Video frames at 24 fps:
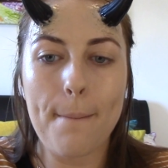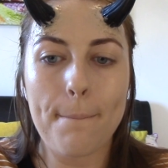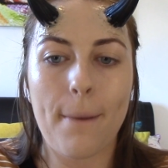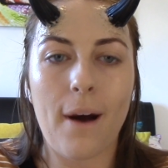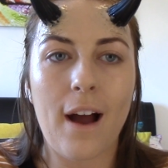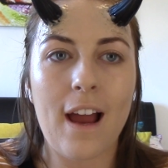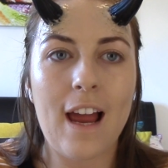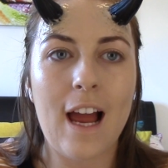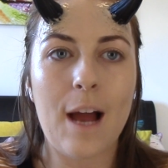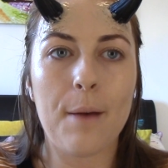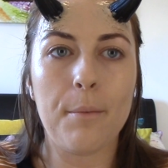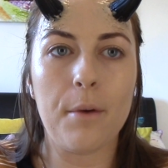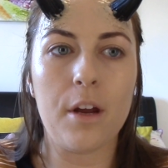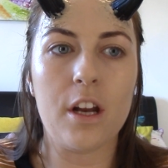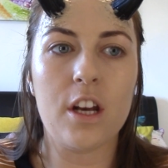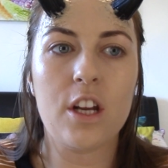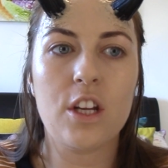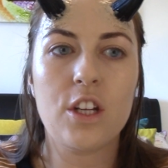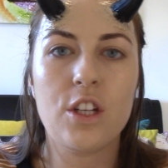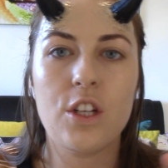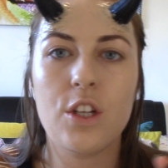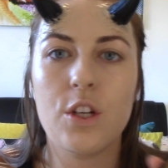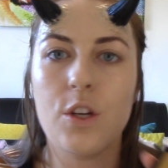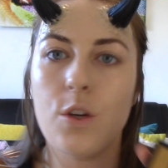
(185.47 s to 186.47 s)
But I am going
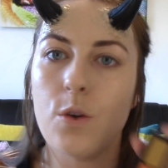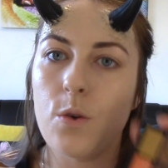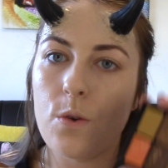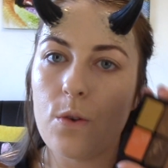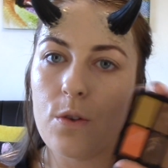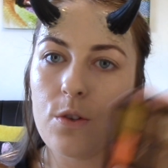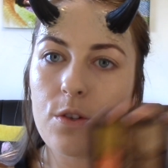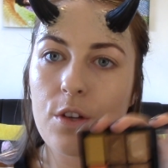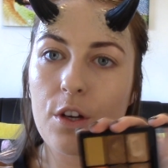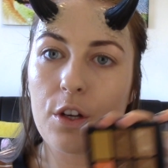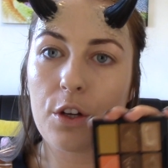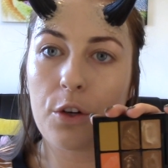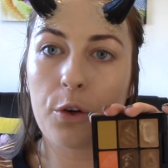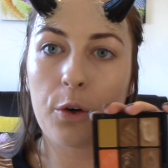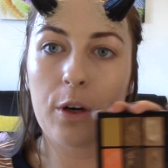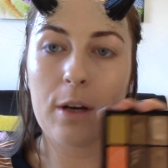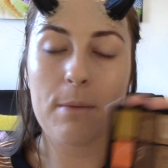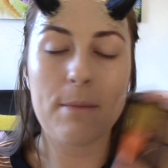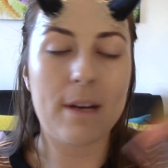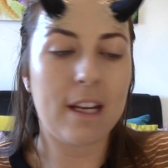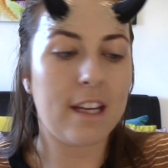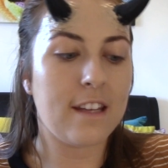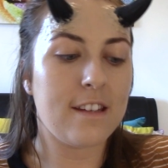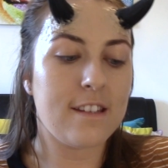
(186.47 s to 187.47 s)
to use
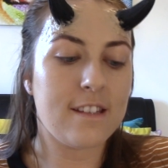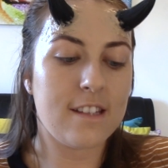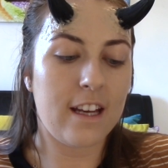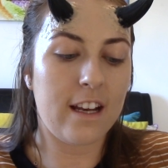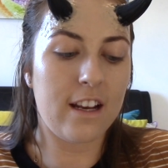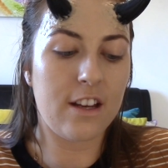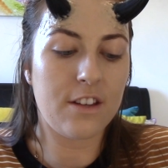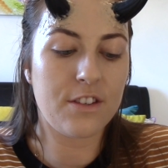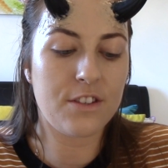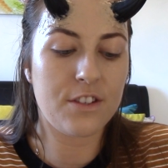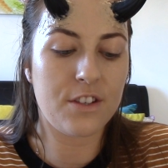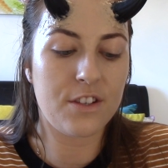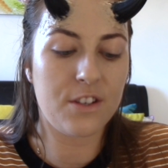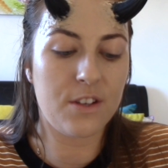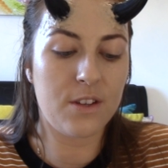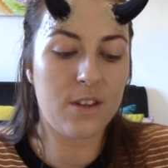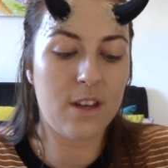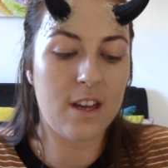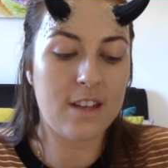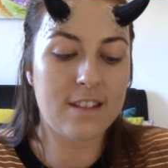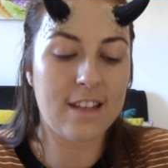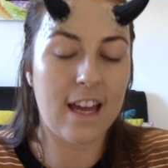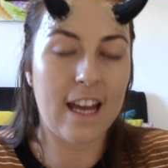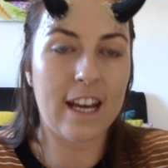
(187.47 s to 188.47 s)
creamy concealers to do
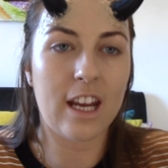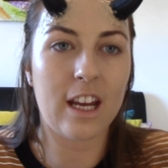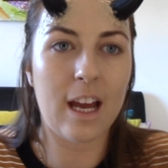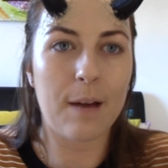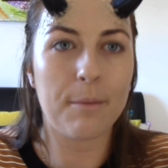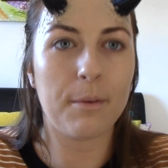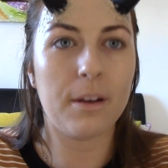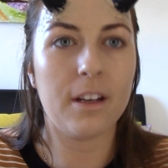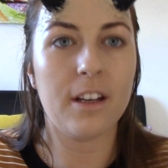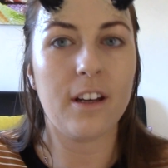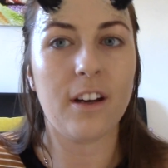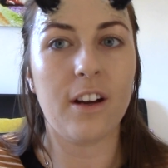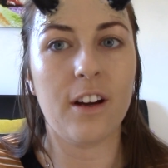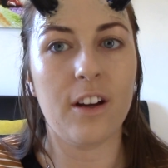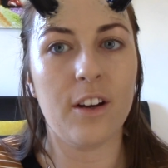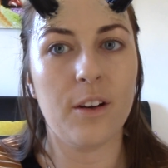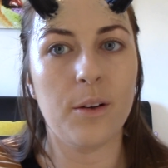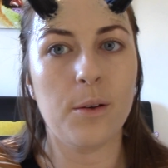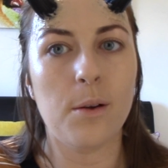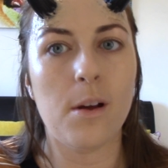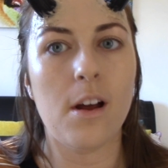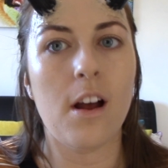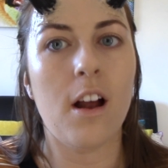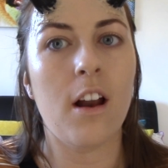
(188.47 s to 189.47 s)
this, and I am going to
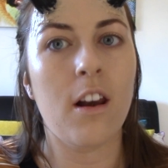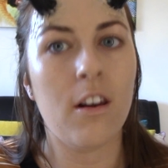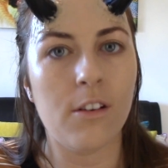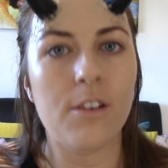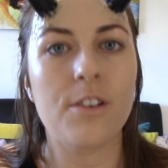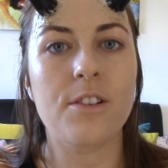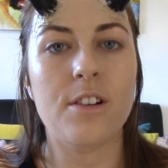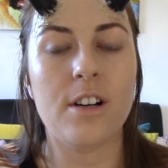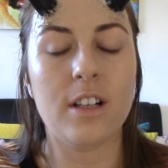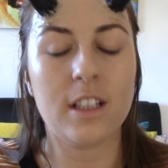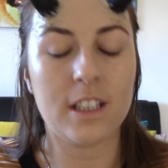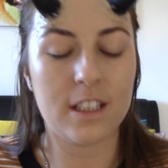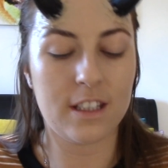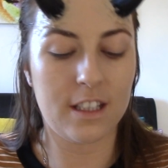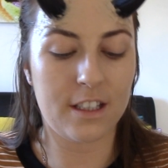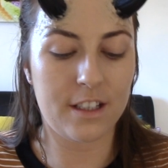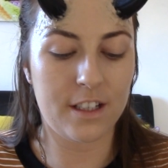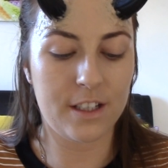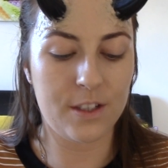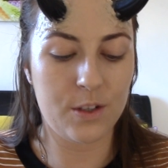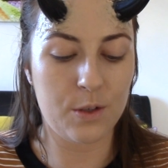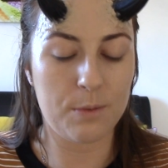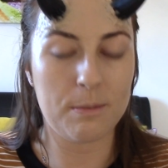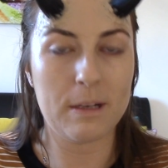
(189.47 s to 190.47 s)
go a lot darker than
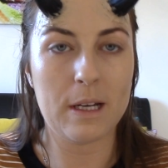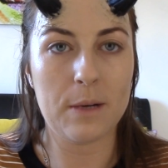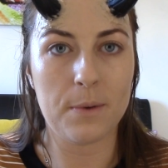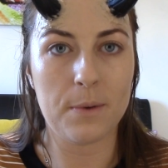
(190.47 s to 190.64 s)
I normally